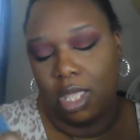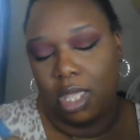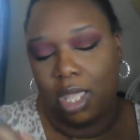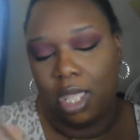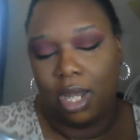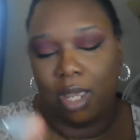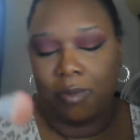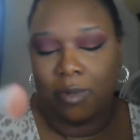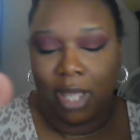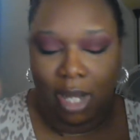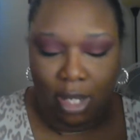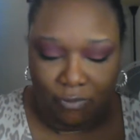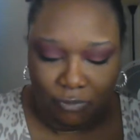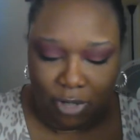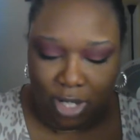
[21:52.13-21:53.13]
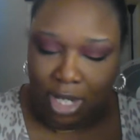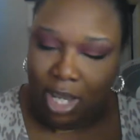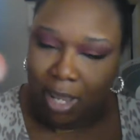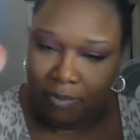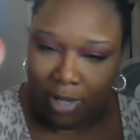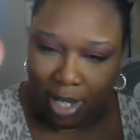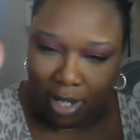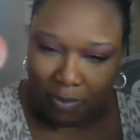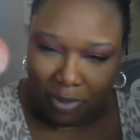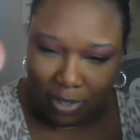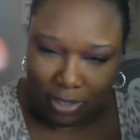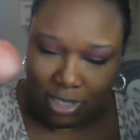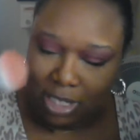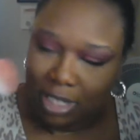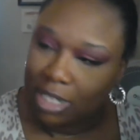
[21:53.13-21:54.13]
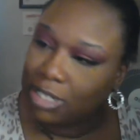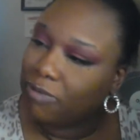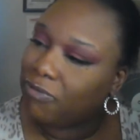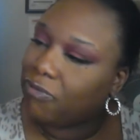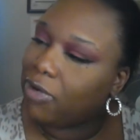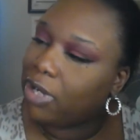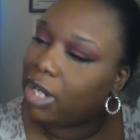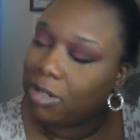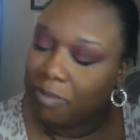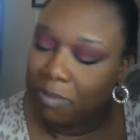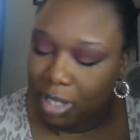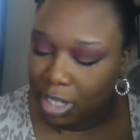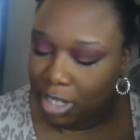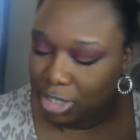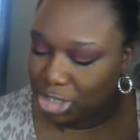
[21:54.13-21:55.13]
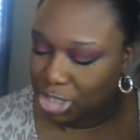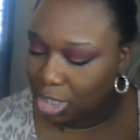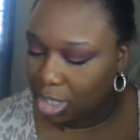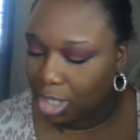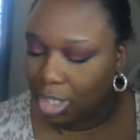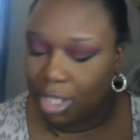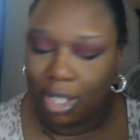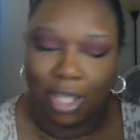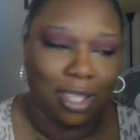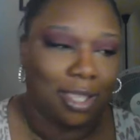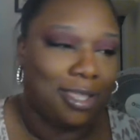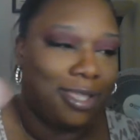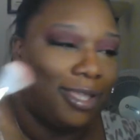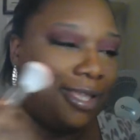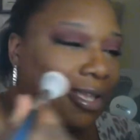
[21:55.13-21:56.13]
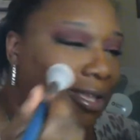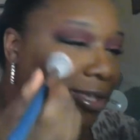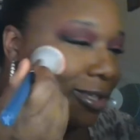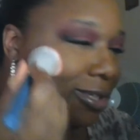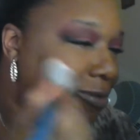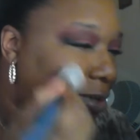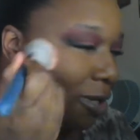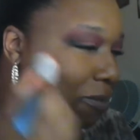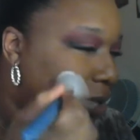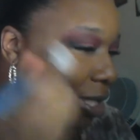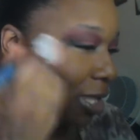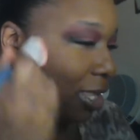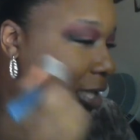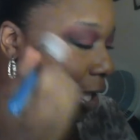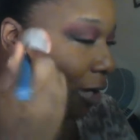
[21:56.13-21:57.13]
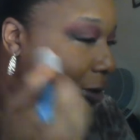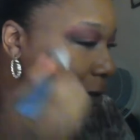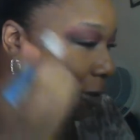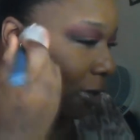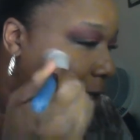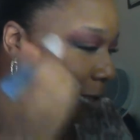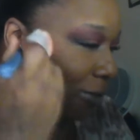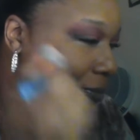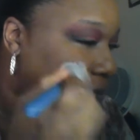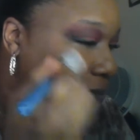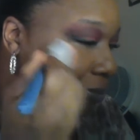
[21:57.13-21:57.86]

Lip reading: And I'm not afraid. I'm not a person that's afraid of blush. So we're going to put that on.